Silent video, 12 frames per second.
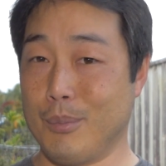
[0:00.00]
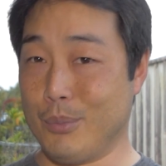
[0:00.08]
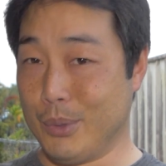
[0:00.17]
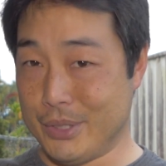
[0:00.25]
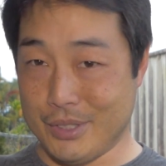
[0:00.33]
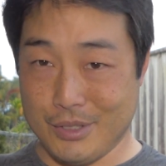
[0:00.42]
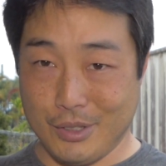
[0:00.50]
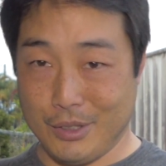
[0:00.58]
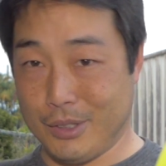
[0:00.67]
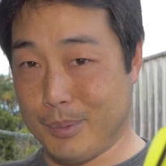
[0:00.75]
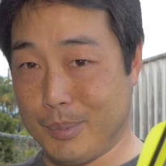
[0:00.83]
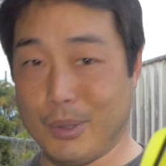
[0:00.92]
with the
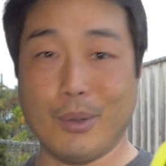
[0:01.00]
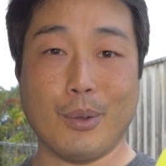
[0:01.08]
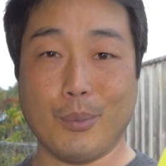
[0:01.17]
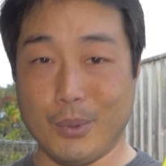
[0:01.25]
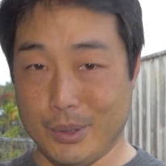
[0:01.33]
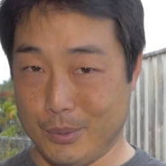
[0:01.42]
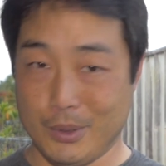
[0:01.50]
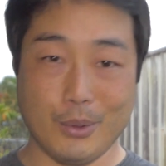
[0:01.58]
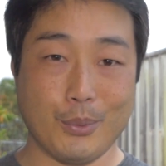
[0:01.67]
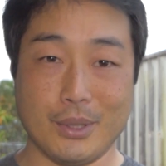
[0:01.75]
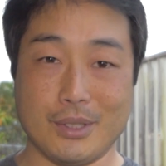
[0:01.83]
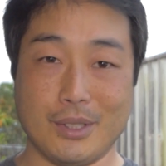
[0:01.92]
target bow and
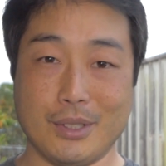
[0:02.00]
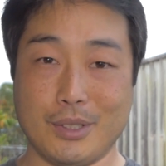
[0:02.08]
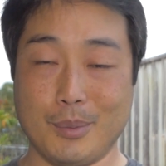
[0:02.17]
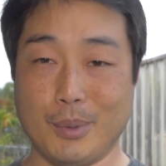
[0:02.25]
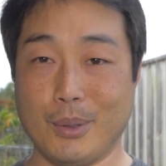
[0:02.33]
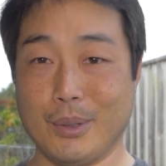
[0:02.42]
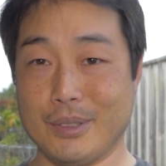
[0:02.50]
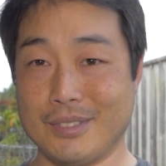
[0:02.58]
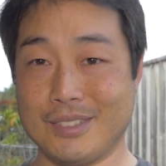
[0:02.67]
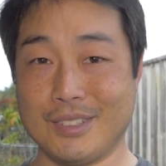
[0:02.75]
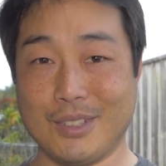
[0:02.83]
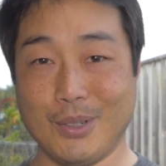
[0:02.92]
one with the hunting bow. And
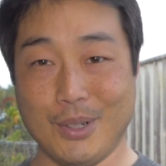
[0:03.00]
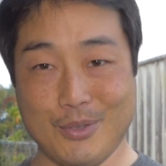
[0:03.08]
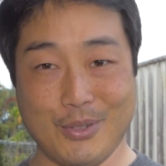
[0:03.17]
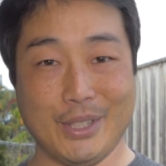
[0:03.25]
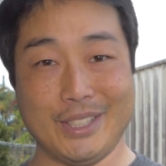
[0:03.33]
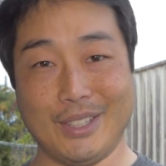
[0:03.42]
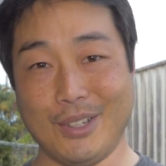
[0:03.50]
quite funny,